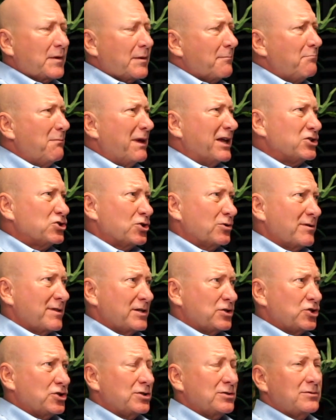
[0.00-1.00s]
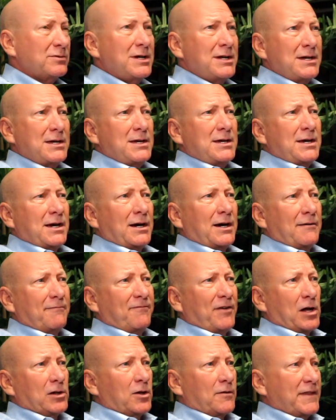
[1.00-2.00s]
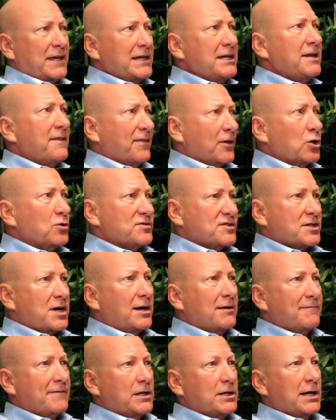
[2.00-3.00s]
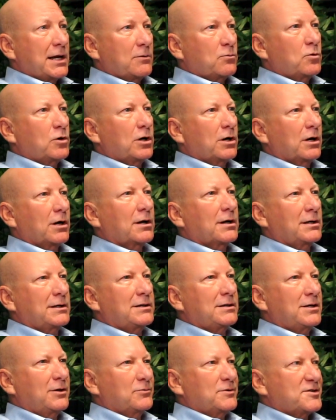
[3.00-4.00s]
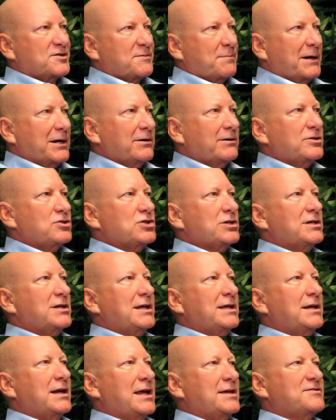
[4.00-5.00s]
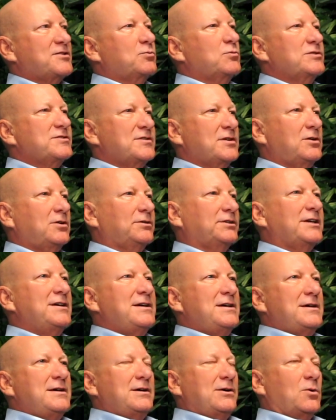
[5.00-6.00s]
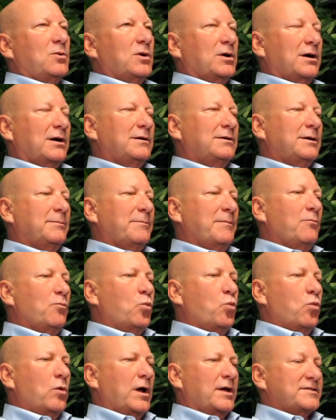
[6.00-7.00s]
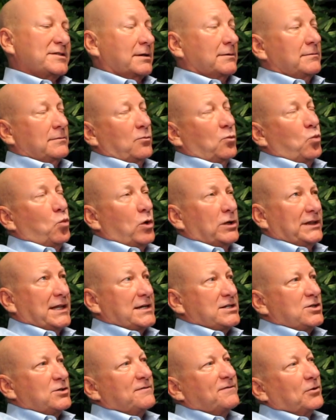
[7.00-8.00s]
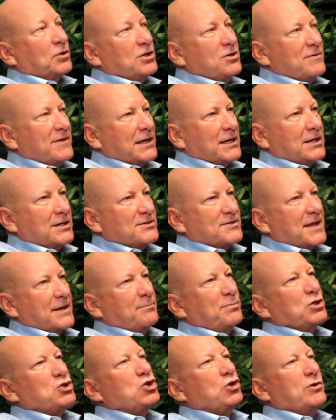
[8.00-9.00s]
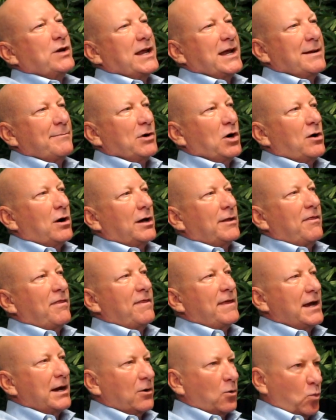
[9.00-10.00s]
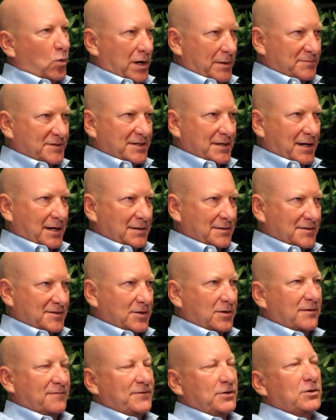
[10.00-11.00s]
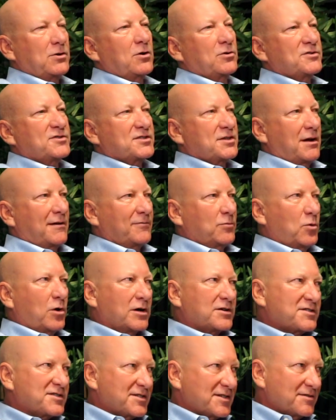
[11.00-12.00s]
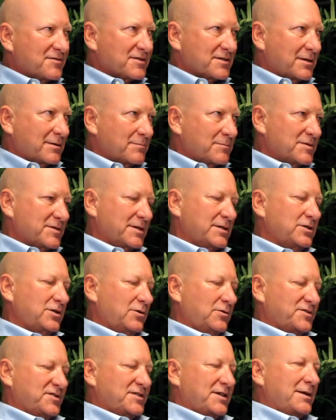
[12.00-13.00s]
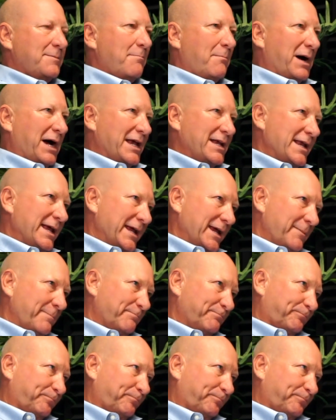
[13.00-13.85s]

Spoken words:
make sure that you follow the ethos of the network and don't disparage it. And as a result, or what they do for you then is they put your name on their website. So if you go to Softwash Systems, then you'll see my name